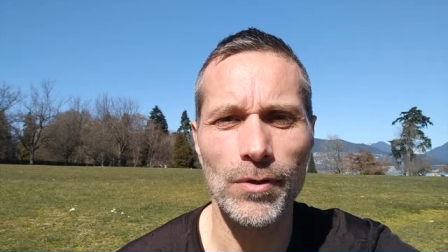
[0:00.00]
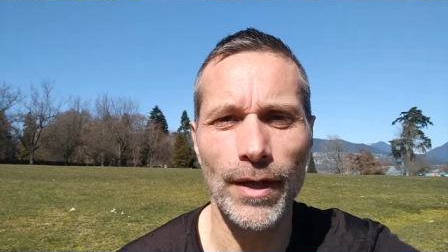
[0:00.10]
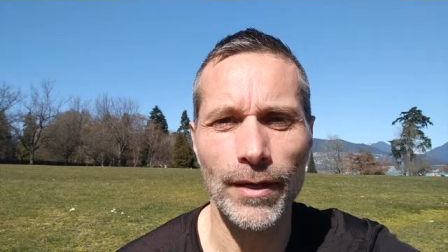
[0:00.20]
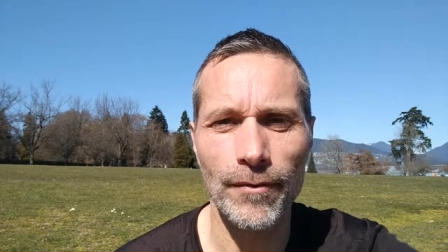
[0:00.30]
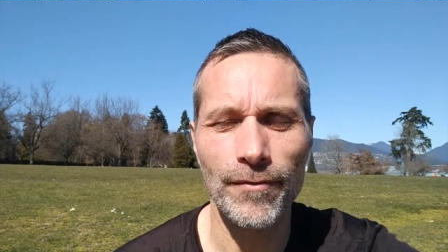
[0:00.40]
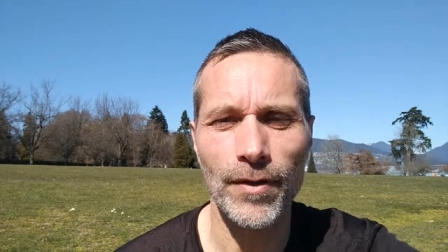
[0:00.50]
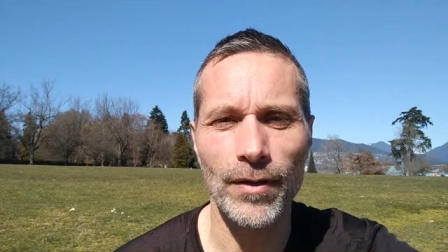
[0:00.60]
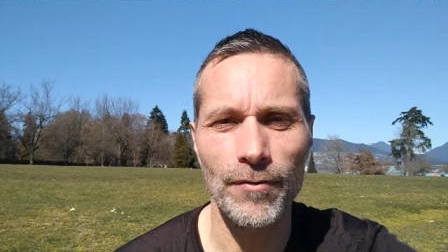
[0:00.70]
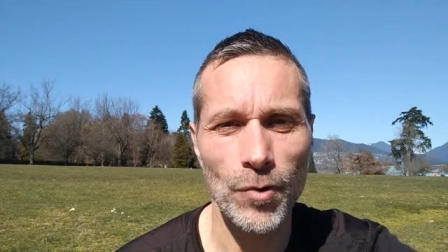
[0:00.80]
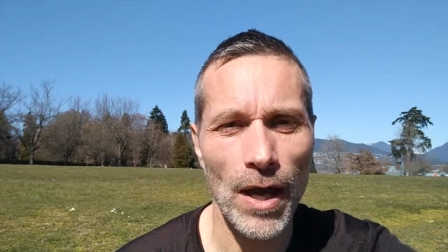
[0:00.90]
Like
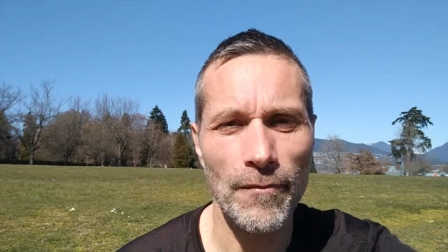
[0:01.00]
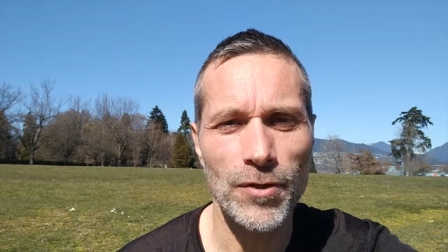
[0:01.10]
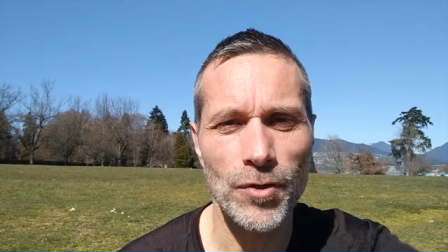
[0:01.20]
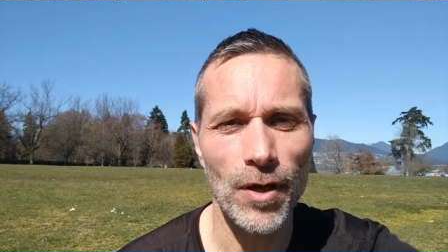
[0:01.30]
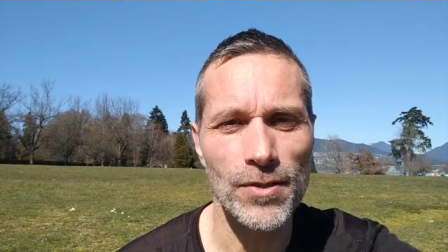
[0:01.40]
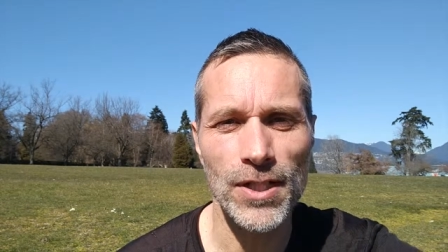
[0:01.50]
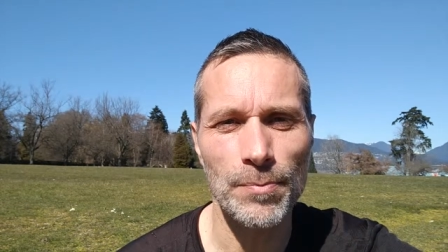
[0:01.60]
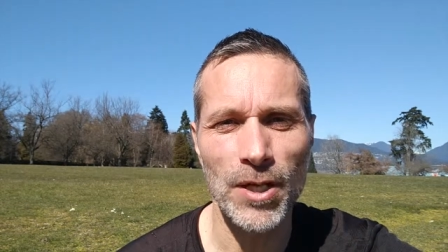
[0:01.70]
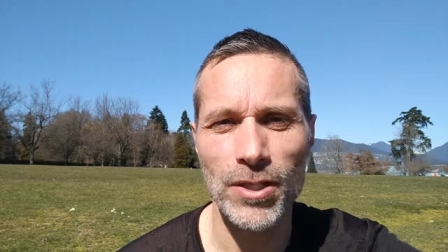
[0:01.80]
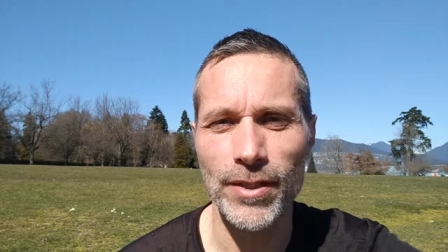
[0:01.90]
if you have two cars
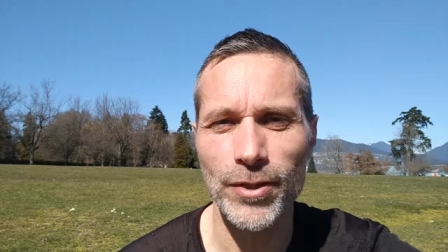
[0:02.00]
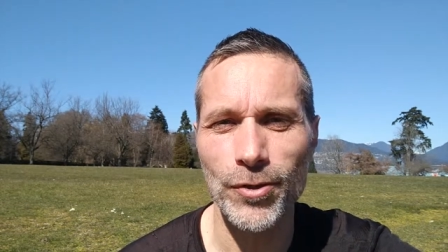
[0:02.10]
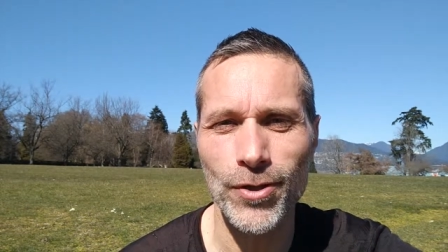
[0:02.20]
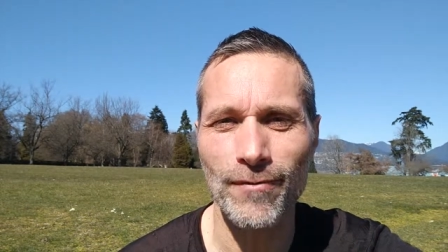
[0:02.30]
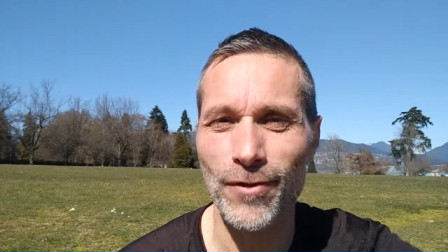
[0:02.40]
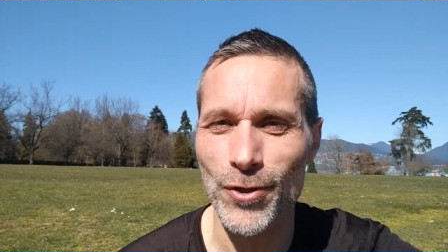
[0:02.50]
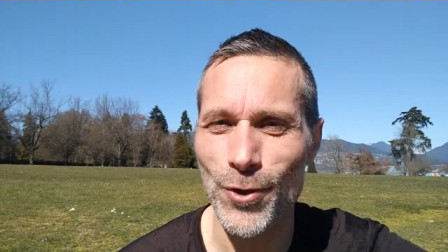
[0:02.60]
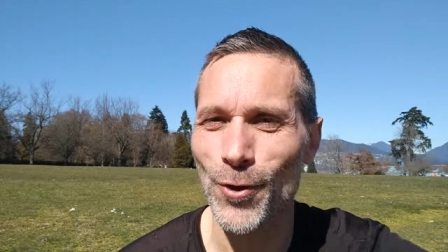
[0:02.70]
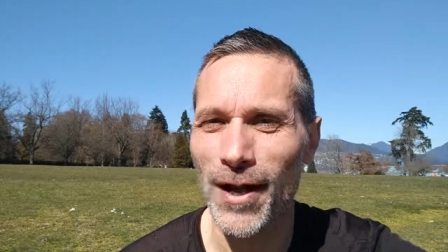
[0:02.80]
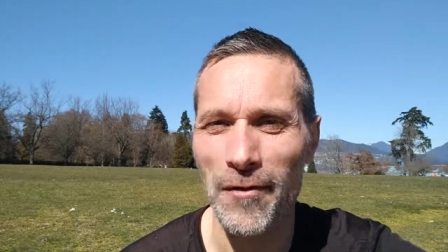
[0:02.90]
especially, you should for
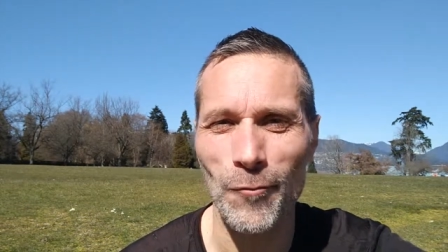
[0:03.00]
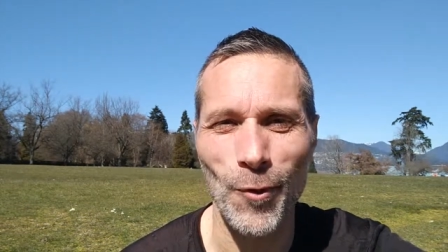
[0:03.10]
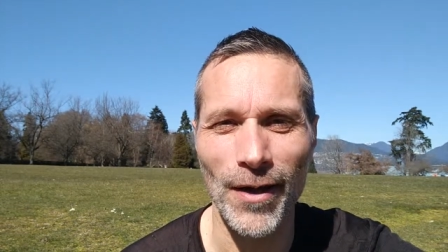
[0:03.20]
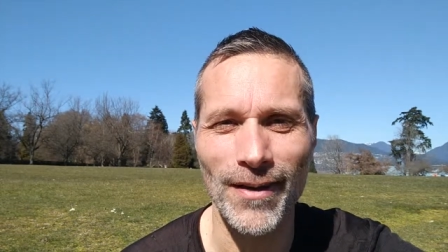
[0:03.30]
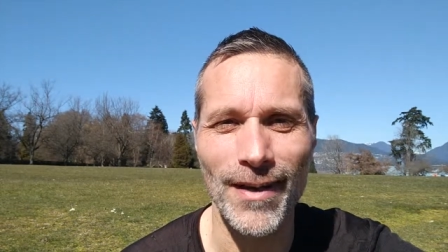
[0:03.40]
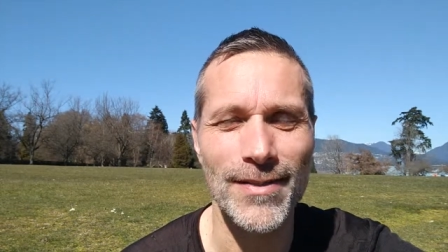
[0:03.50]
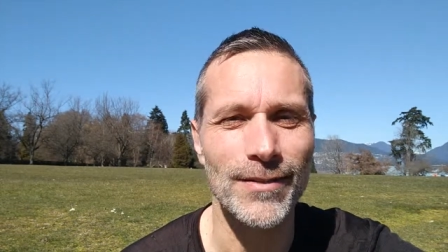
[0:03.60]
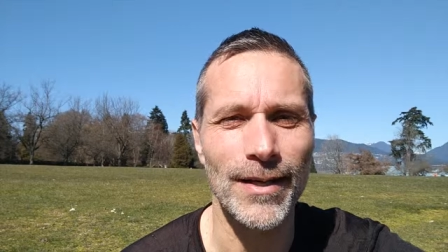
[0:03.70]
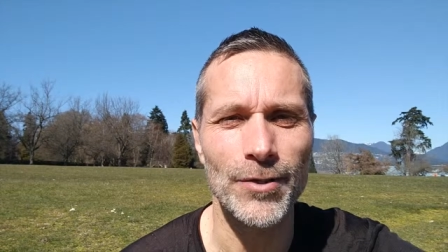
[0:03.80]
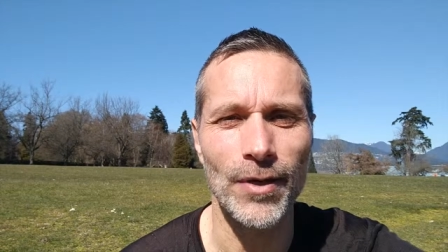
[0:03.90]
sure have one that's
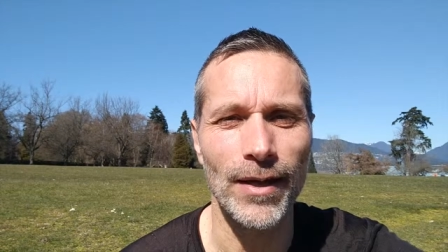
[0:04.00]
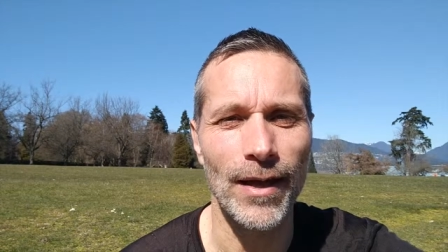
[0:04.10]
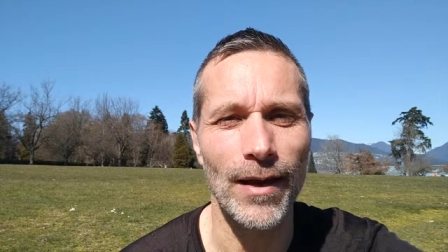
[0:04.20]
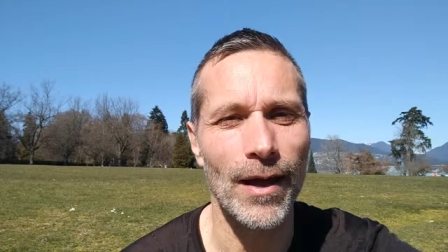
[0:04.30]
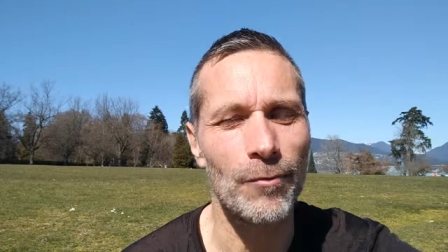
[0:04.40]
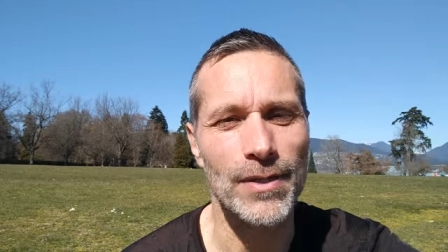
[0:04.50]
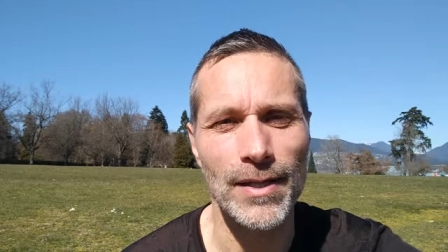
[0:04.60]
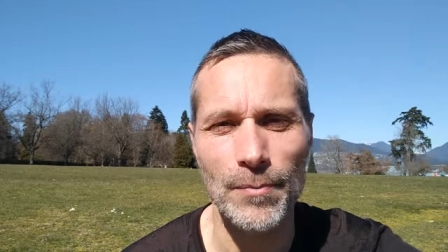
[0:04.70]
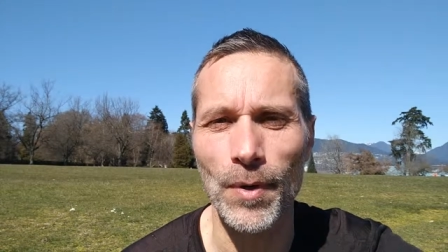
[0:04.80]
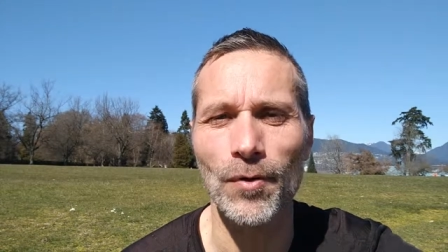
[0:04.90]
electric, and I would
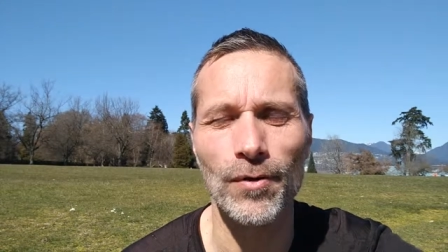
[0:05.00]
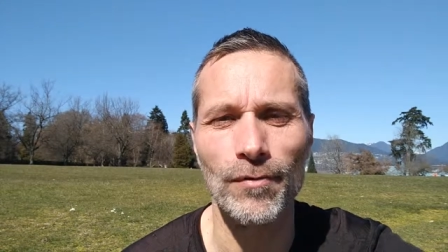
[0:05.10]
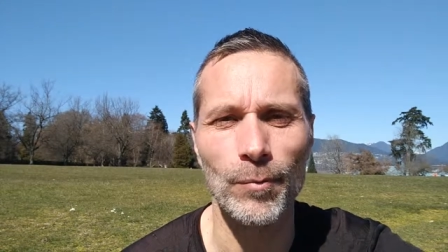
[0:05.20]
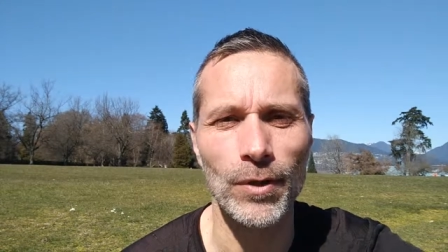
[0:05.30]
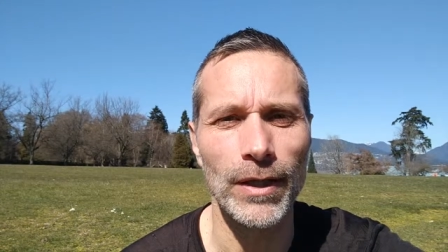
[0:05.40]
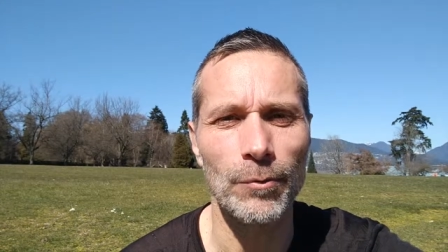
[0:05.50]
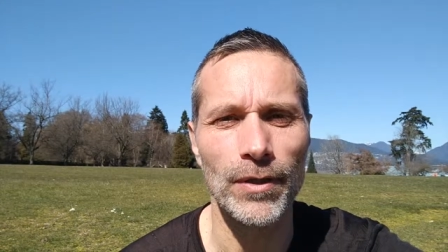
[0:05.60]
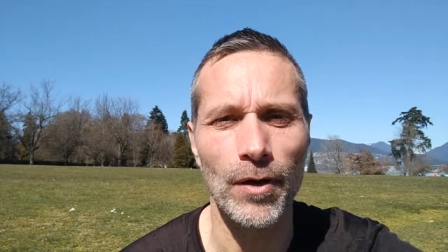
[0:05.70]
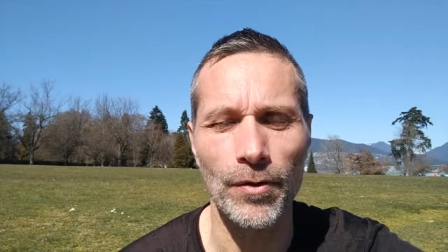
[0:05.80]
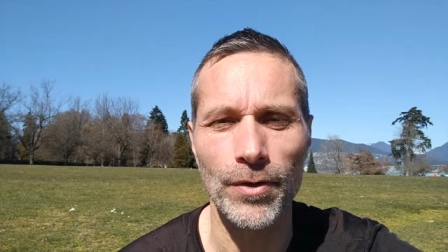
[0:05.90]
say both of them, really,
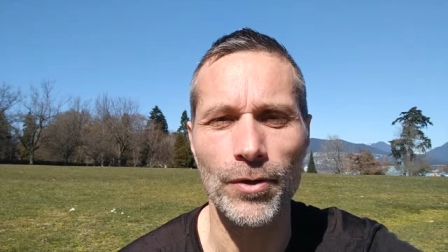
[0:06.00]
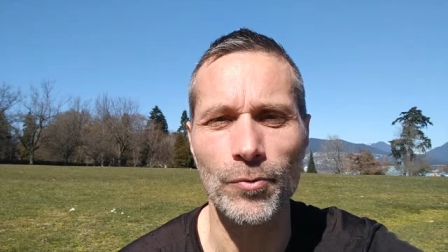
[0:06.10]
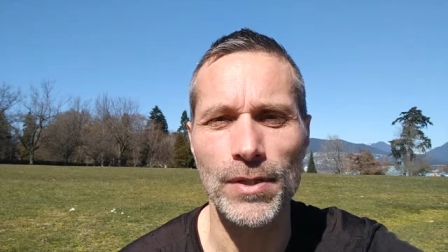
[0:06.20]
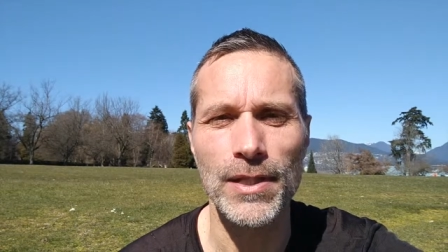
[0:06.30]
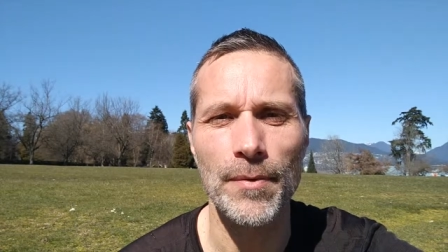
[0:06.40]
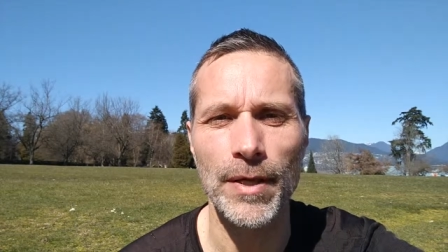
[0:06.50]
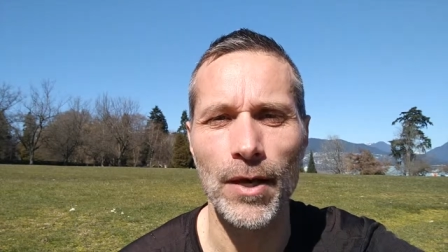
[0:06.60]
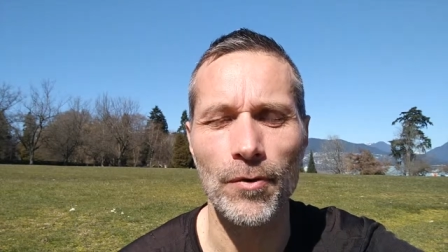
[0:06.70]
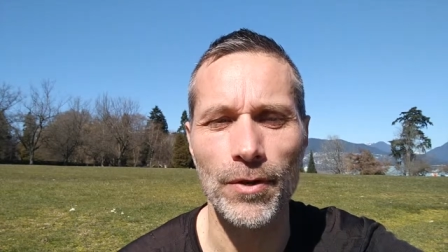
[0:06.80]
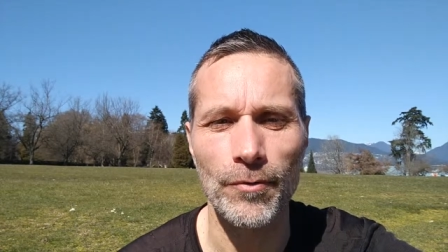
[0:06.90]
with all the new ones coming
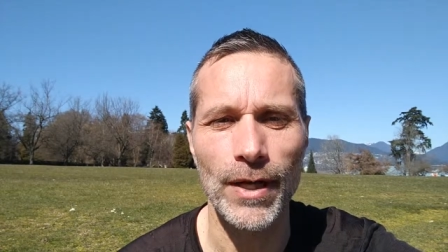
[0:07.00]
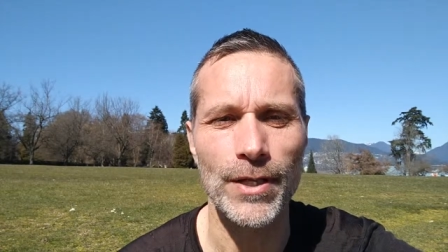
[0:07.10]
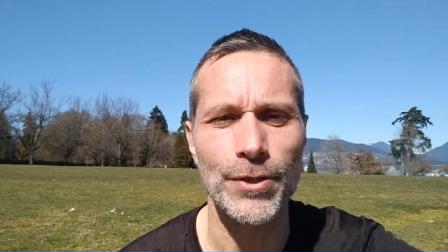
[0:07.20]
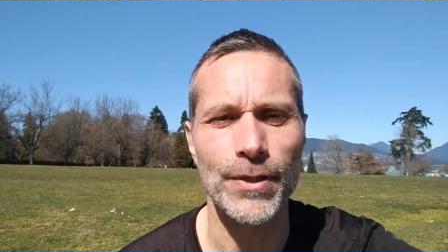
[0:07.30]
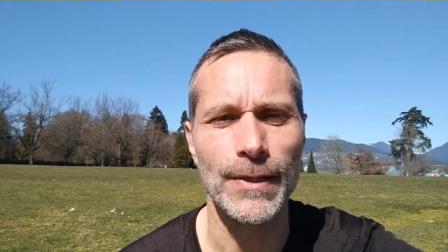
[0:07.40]
out in the range.